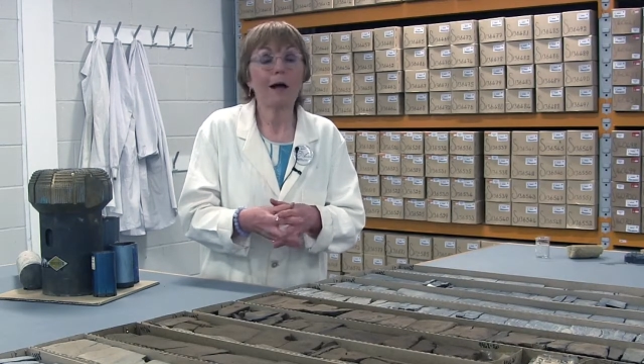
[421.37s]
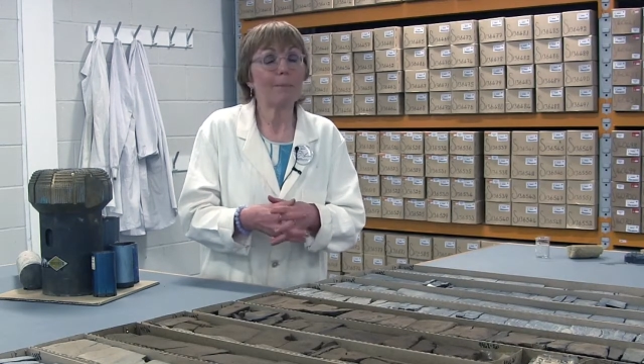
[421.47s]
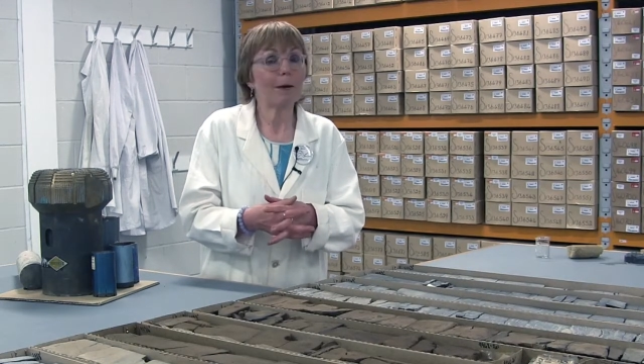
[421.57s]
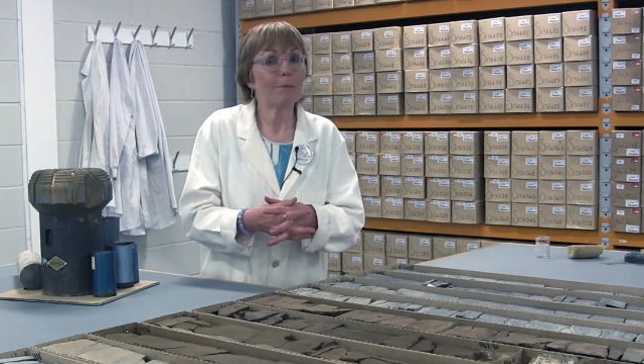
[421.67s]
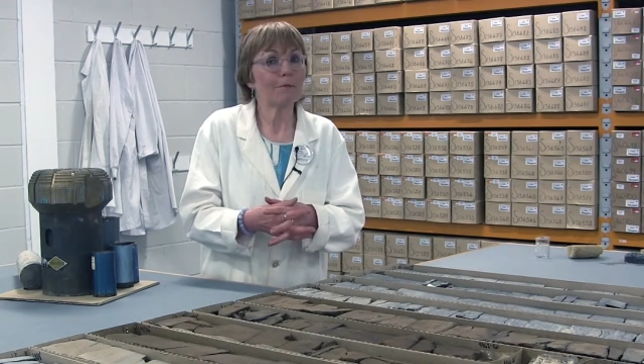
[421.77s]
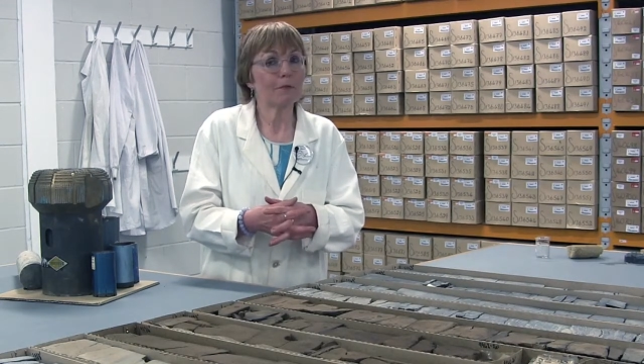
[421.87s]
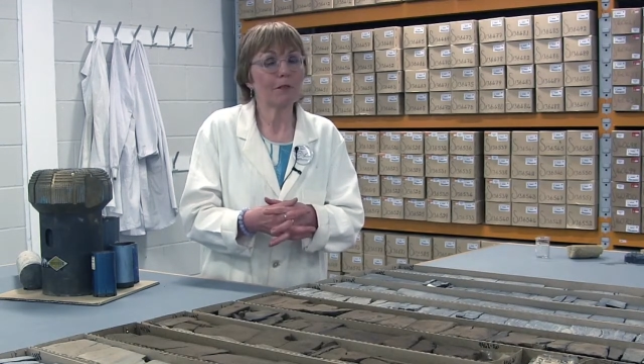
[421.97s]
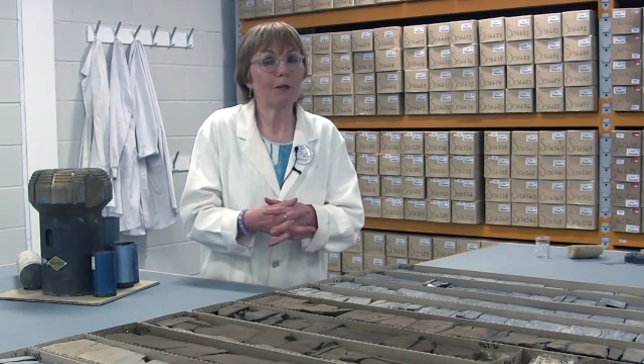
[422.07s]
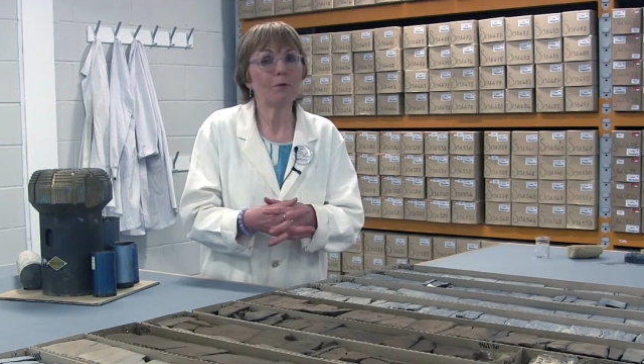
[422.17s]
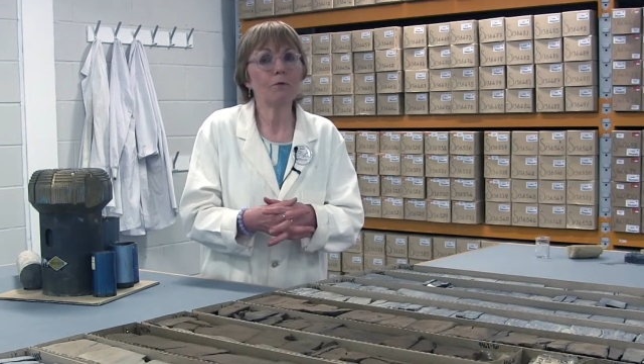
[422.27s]
and perhaps for
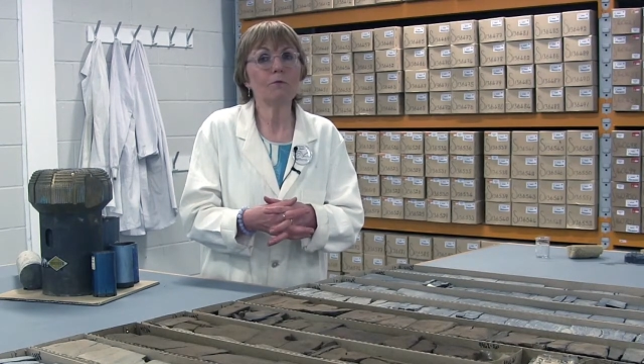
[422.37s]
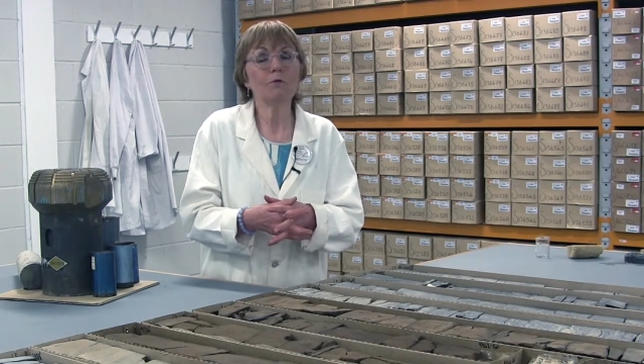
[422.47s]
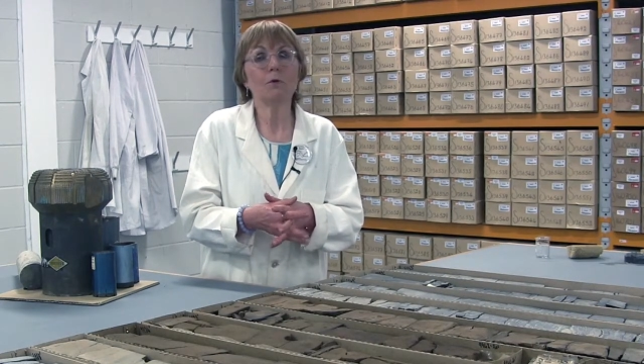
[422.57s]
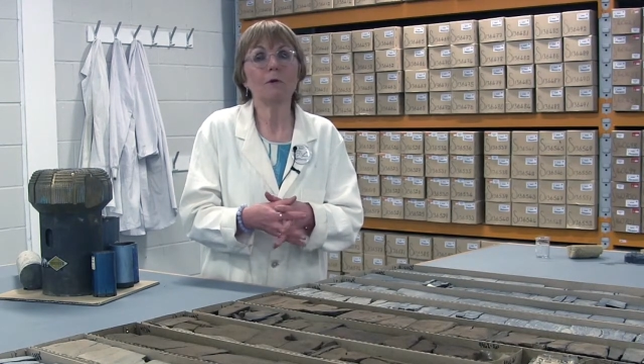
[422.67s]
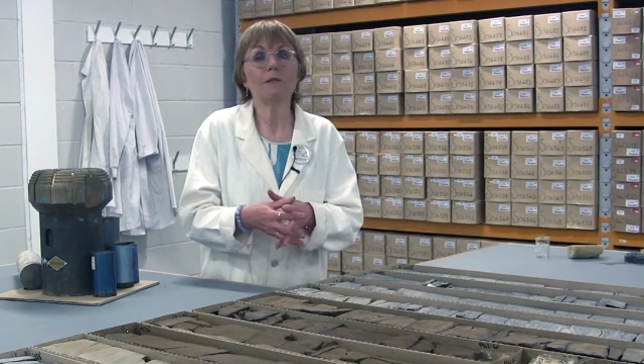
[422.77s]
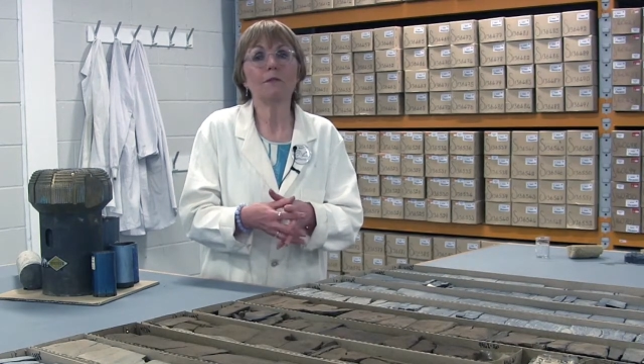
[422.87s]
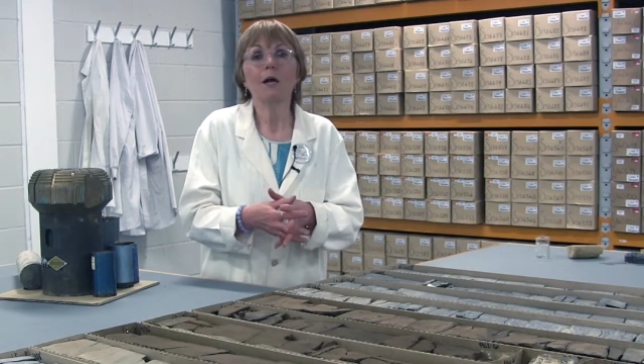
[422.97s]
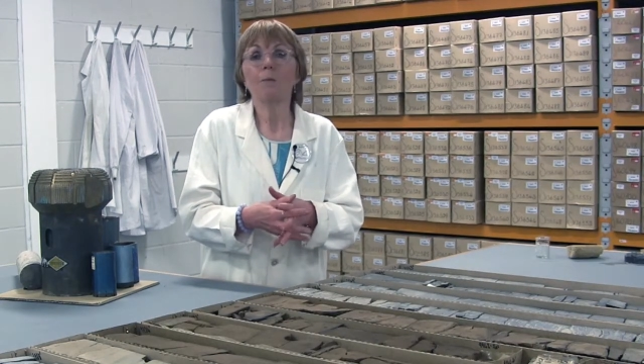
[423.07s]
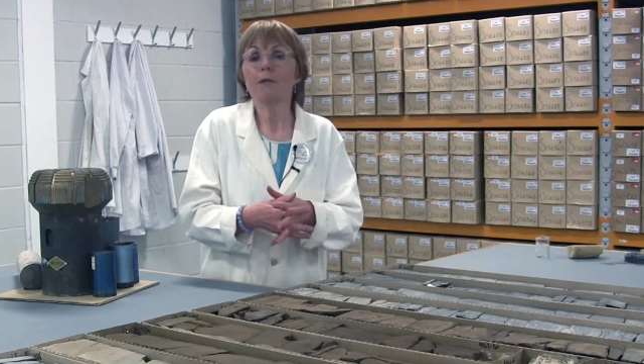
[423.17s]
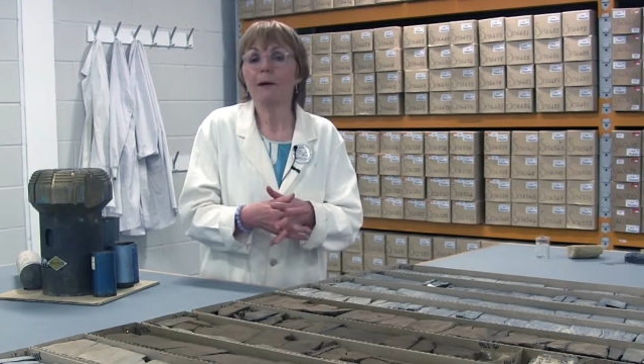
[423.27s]
CO2 storage,
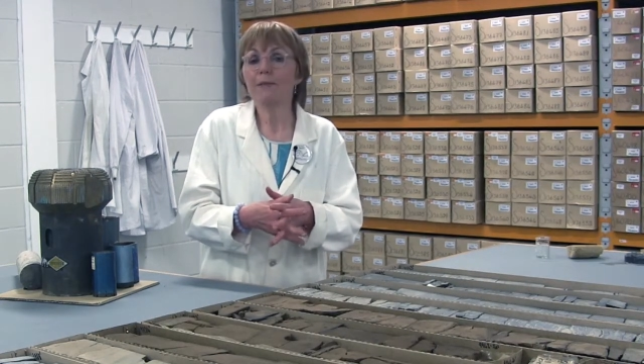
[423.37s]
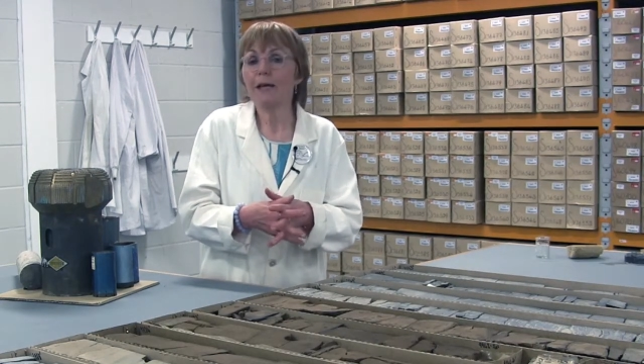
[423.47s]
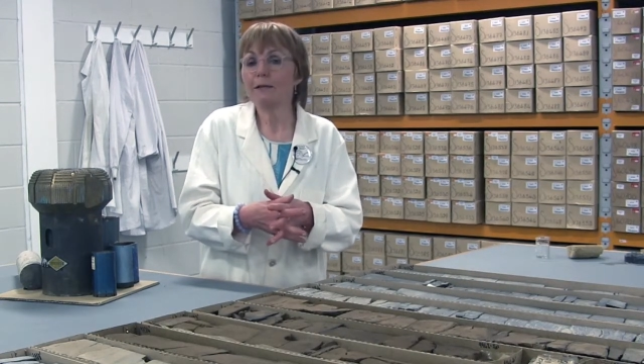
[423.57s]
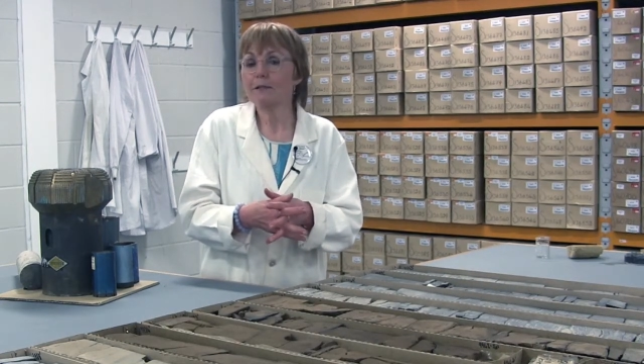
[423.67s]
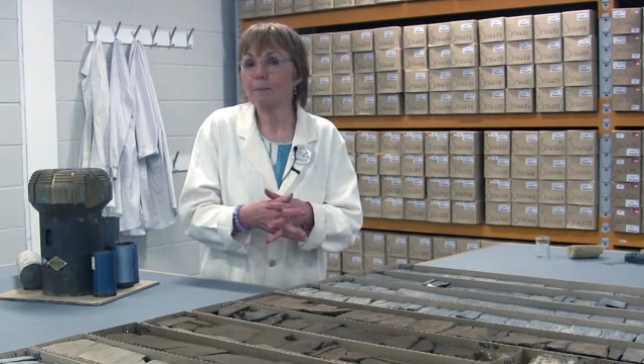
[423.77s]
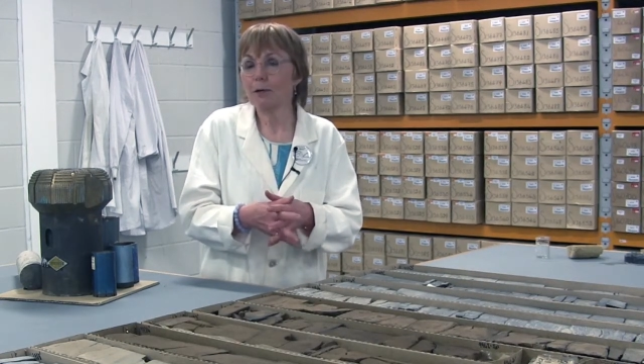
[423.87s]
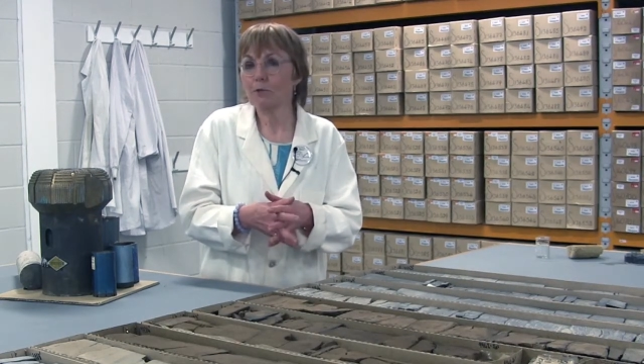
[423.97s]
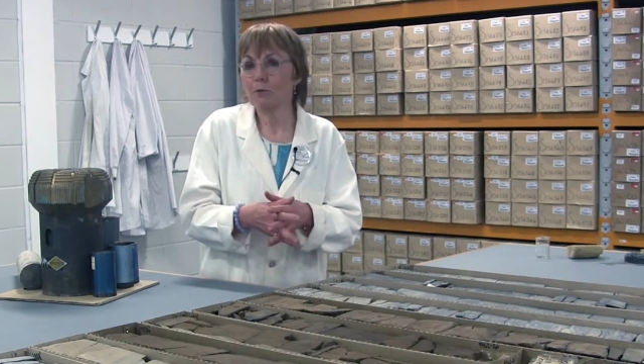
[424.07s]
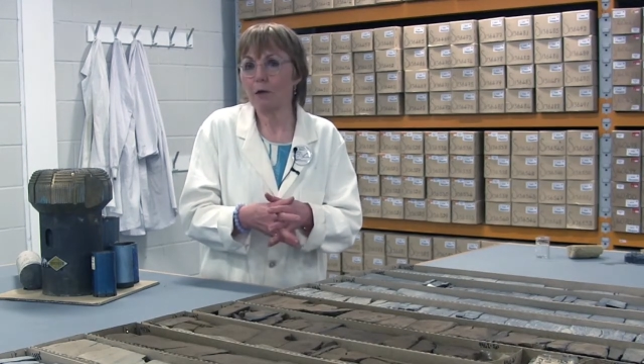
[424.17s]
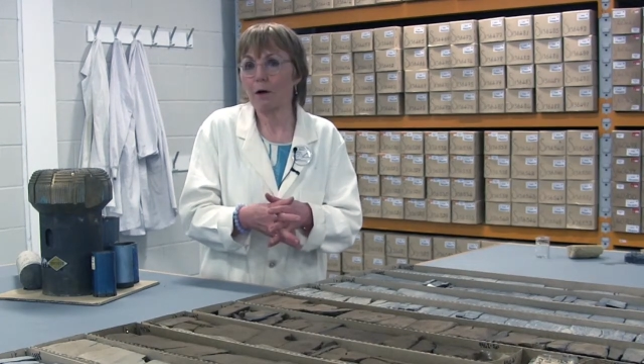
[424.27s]
we then take
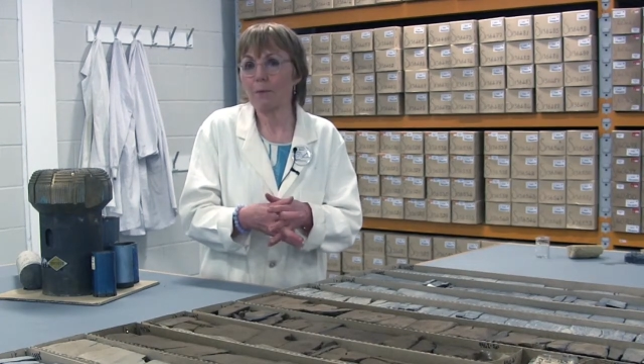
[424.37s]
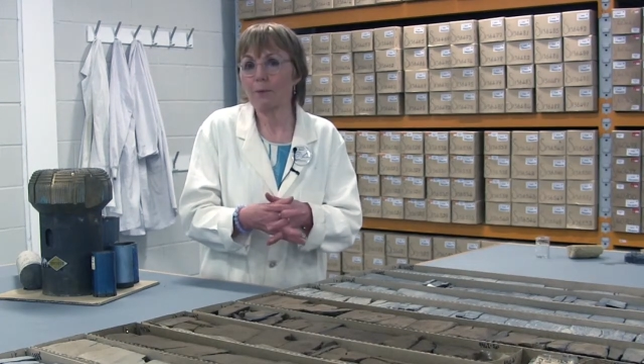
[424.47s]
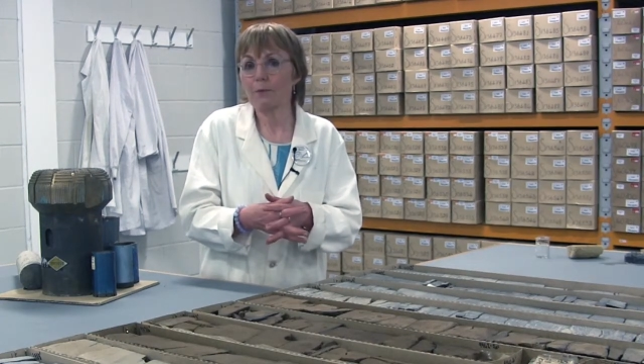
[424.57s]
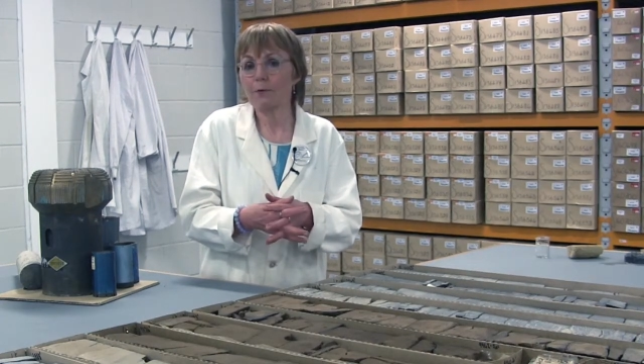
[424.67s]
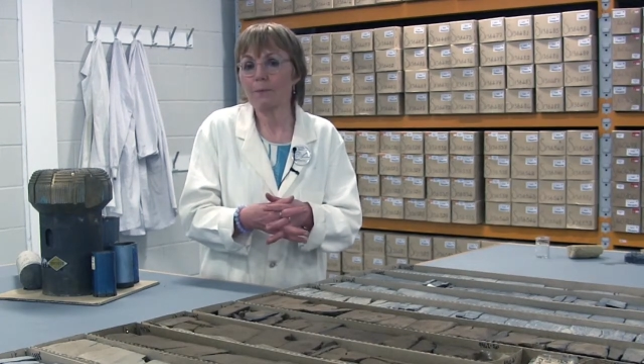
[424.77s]
special samples.